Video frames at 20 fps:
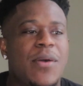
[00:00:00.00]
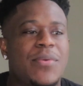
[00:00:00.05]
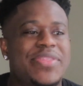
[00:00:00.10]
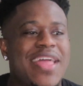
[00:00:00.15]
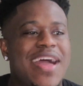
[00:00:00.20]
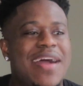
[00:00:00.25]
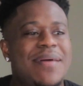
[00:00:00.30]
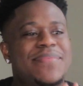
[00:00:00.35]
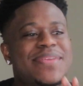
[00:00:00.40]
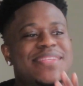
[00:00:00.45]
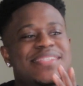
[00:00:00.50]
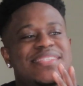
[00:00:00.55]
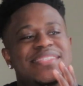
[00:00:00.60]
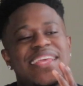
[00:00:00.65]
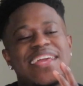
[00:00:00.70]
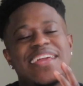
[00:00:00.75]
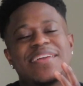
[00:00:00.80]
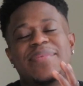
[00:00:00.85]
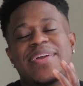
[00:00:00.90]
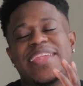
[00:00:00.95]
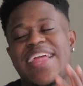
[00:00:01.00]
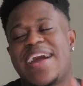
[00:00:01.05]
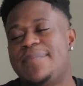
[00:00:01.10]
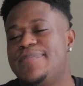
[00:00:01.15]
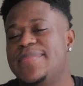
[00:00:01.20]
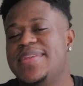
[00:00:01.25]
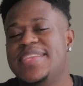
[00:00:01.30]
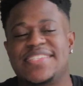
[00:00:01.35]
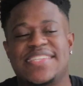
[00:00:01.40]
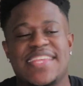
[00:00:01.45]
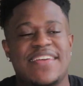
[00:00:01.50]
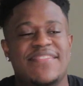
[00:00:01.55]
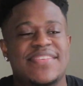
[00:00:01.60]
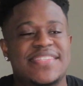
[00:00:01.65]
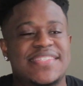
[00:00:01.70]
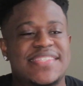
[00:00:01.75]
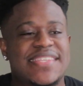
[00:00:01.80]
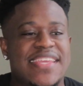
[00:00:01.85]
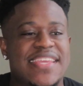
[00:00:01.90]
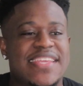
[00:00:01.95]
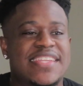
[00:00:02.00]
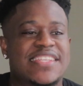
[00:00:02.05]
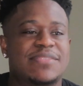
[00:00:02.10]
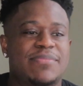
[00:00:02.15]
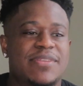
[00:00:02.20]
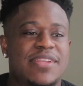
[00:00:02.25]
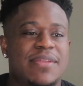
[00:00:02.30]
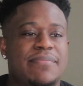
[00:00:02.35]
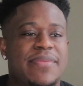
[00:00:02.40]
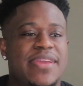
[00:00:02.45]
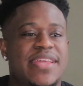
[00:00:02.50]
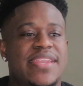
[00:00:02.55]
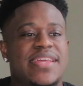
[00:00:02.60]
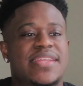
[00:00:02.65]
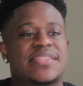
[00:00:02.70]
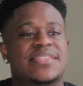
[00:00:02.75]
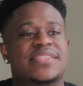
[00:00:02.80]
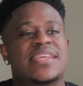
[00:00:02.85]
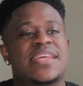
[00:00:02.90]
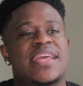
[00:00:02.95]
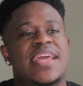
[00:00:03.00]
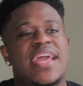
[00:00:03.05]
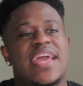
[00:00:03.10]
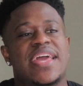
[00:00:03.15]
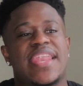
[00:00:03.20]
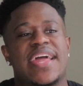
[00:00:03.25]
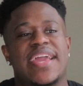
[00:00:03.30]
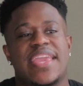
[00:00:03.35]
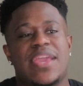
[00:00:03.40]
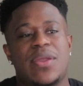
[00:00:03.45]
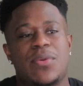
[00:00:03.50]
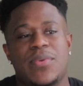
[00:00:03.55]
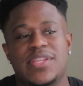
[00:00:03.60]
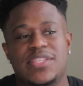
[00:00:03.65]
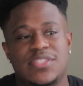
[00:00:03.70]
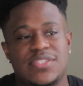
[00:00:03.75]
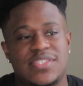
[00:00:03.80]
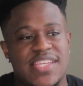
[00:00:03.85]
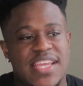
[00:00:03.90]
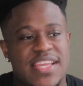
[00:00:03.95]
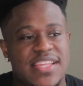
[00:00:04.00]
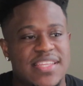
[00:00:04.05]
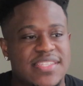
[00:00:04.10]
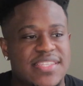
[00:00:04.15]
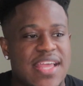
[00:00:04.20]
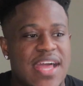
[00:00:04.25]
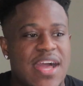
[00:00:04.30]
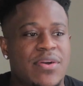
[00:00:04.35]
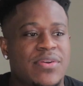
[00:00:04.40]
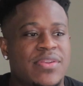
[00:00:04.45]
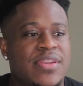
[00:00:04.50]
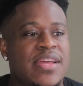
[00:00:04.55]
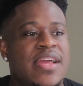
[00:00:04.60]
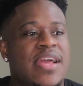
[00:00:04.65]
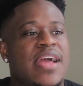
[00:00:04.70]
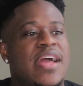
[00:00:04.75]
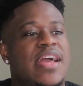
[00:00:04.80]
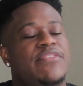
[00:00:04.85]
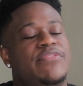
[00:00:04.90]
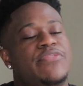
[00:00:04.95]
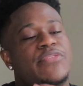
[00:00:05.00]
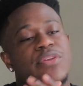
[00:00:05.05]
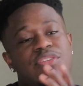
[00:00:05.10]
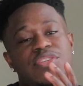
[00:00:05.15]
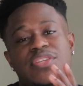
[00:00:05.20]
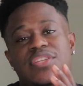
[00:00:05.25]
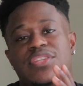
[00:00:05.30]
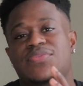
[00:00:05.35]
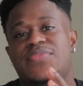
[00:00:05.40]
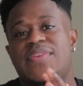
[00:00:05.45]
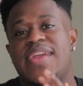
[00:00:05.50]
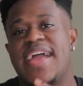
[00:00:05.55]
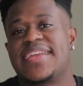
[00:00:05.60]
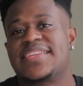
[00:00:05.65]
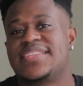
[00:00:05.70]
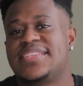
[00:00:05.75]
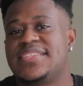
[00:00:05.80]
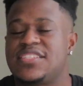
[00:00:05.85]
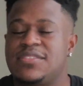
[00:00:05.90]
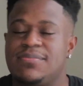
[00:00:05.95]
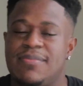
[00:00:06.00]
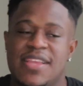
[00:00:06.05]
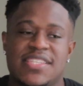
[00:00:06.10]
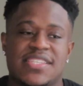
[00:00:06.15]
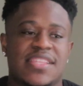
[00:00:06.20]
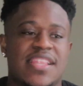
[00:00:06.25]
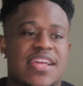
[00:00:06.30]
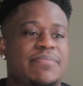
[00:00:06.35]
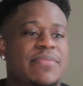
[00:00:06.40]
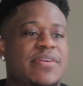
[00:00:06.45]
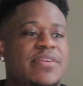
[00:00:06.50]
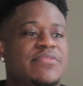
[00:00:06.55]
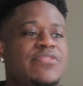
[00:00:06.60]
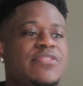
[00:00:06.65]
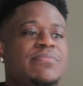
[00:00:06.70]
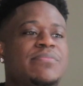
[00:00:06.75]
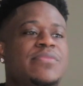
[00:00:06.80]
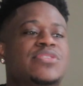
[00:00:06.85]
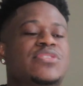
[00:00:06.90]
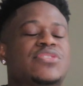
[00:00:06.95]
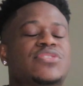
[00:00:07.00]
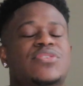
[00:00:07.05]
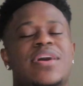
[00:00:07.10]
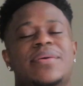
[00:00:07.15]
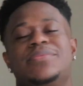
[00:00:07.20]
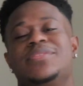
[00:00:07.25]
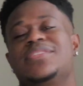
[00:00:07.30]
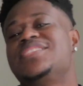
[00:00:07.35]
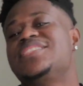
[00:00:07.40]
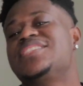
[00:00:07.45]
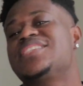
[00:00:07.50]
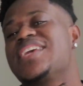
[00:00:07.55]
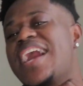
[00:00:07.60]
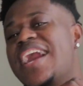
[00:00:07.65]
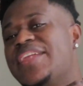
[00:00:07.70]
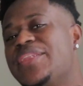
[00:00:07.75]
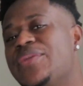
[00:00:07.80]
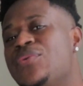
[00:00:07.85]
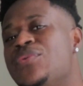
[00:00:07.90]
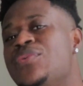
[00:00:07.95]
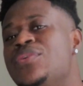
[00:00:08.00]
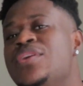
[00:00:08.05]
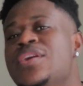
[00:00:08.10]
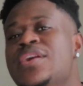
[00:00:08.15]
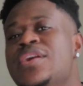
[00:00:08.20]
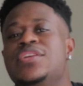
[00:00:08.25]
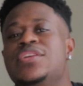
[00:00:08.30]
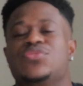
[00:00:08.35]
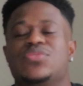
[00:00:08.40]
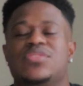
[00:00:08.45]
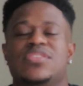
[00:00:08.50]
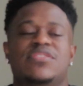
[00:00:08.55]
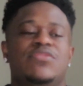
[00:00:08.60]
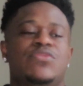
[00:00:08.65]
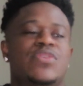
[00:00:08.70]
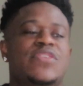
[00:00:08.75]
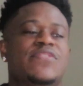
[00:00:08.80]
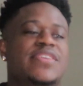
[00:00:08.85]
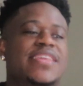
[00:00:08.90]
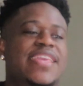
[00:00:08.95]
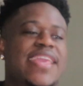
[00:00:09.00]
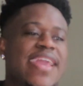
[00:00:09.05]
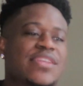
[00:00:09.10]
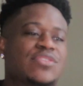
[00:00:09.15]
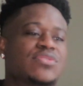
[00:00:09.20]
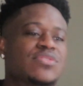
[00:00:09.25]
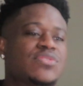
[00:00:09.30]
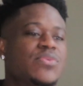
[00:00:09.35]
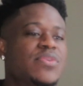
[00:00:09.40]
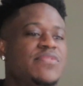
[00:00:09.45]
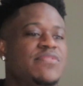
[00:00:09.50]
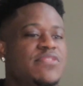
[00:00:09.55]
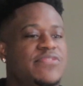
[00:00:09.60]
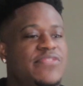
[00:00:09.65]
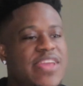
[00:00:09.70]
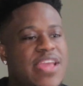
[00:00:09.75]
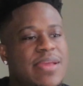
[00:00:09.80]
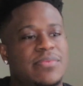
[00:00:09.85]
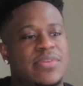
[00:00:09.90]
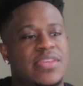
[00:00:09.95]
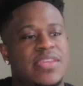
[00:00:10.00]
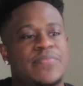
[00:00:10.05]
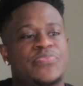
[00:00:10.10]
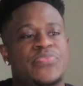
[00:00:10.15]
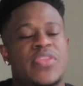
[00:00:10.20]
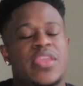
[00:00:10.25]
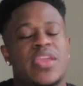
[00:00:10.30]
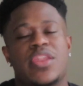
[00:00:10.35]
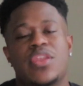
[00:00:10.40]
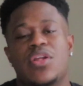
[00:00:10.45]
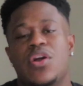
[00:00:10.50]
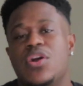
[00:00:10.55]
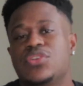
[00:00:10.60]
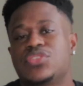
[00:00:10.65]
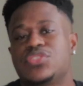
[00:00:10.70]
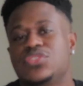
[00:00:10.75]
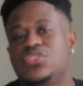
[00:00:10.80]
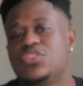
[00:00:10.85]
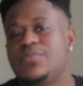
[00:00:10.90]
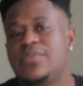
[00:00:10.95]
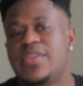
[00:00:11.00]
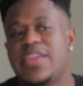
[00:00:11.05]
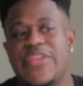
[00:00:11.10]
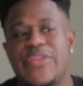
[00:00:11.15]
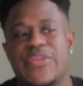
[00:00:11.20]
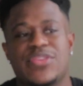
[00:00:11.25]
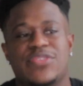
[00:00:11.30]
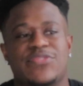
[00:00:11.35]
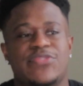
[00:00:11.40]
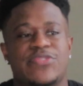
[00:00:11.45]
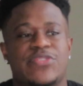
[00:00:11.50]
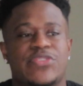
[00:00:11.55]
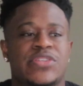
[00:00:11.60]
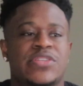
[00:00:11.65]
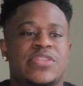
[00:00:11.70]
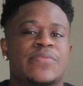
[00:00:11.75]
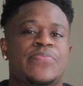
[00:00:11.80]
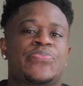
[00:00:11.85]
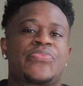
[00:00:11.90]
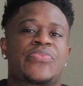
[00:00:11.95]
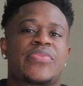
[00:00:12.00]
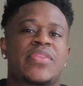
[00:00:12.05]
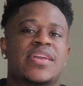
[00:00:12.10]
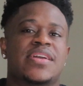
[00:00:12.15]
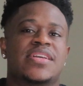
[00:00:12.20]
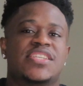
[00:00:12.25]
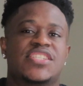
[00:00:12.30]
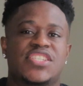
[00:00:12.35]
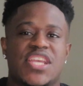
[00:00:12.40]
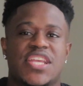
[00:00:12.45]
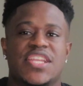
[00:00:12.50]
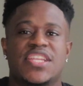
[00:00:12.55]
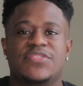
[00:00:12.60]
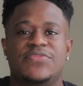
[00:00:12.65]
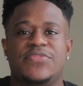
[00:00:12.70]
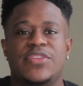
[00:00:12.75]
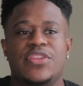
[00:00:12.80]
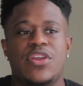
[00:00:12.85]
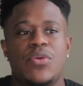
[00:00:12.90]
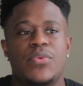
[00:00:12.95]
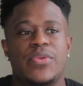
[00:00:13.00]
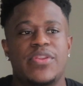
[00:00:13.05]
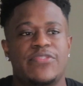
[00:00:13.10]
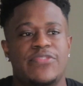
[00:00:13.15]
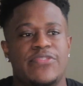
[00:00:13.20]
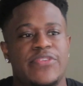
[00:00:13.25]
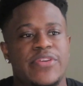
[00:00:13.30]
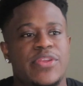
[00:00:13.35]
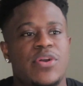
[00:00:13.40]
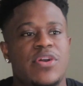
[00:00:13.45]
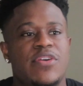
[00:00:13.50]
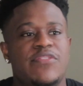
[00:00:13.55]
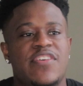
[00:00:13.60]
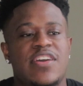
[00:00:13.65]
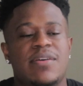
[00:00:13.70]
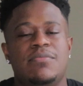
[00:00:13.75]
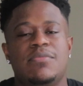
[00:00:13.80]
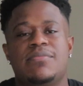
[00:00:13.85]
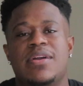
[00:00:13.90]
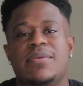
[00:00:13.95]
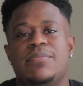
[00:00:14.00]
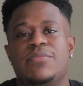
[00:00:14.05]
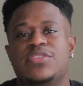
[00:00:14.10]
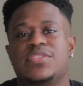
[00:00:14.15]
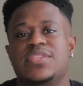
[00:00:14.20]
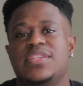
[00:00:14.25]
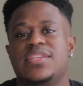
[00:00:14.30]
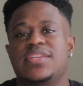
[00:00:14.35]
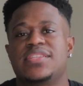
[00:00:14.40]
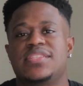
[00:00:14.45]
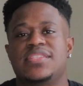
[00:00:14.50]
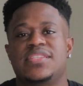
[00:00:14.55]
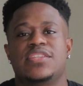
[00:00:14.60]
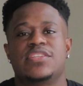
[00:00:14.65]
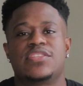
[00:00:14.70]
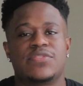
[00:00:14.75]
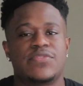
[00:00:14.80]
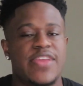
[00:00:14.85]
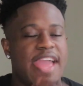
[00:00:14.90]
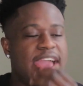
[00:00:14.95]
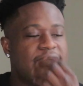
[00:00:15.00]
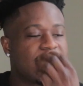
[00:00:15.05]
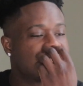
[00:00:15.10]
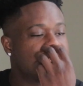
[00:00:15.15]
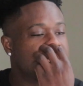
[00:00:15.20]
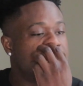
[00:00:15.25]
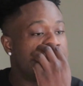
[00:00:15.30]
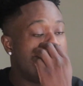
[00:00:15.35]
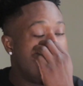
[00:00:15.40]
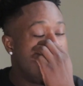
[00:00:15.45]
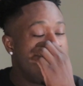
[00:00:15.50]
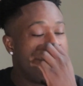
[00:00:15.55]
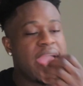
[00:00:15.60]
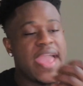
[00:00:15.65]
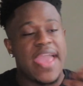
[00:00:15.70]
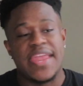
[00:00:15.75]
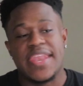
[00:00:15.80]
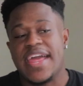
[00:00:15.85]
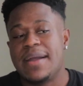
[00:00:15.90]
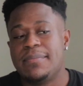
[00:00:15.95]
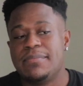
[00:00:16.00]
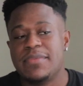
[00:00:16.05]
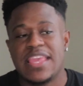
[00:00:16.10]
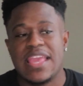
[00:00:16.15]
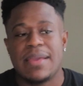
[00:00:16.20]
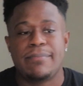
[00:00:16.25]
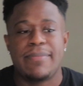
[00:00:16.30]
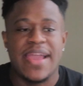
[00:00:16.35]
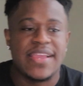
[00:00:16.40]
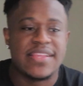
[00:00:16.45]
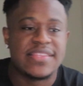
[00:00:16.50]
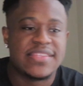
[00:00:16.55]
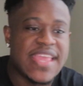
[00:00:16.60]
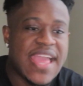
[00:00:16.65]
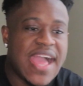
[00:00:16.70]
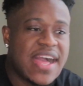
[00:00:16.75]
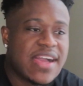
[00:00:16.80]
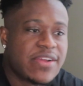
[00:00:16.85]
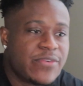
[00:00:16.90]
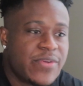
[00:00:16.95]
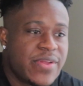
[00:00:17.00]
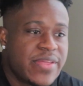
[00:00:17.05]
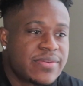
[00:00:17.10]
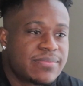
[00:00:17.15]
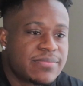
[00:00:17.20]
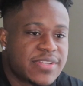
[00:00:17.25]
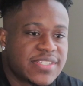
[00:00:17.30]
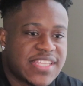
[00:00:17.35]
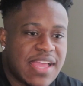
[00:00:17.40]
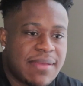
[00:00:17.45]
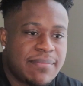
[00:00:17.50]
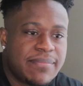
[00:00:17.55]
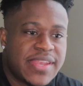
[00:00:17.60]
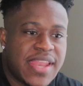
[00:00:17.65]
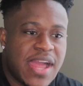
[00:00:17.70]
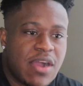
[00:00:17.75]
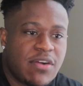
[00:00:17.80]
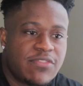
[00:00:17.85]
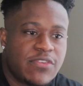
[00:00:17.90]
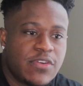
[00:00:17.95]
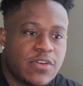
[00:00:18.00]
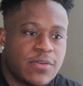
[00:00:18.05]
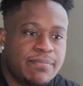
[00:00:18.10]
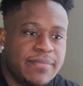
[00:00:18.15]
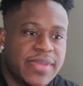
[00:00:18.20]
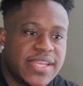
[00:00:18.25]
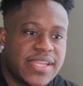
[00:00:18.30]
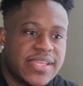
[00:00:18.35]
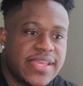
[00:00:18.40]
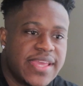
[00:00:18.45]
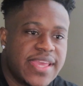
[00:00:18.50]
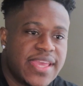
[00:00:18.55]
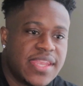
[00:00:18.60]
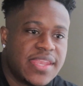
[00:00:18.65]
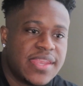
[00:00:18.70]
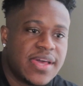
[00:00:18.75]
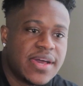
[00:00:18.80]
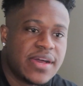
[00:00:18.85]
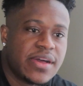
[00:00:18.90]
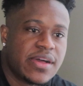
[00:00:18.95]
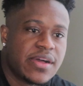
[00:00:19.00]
with that being said, man, I missed 17. It's been a minute and I can't wait to check this out. If you enjoyed this reaction, smash the like button for me, subscribe to the channel, join the Wavy Gang, join the Wavy family, and also be me a YouTuber. Share this video with a friend or a family member so they can see this reaction and help me get back in the algorithm, because I've been out for a minute, and